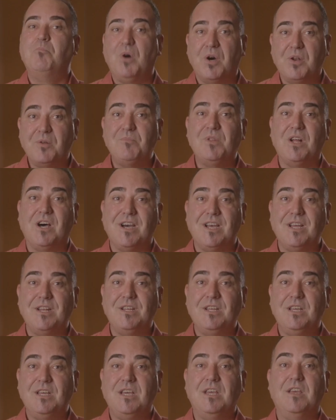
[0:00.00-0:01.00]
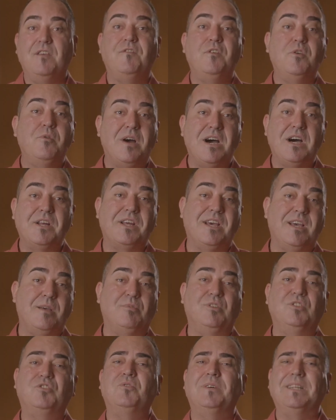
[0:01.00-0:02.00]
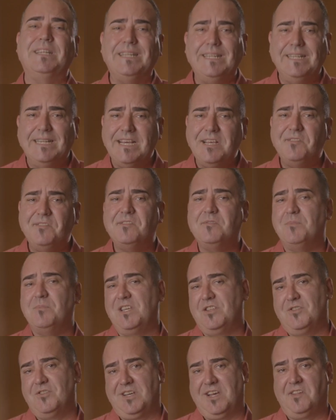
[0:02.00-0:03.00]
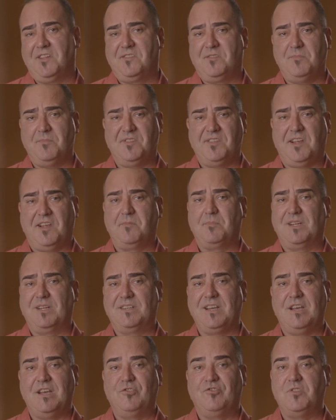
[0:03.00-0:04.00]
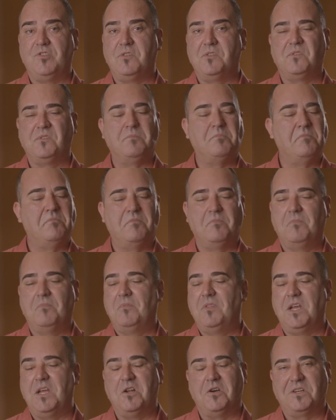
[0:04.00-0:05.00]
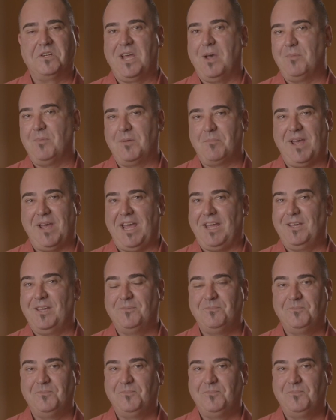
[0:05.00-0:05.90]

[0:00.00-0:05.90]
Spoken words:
Bottom line, if you aren't able to at least meet your customers' expectations, they're not coming back.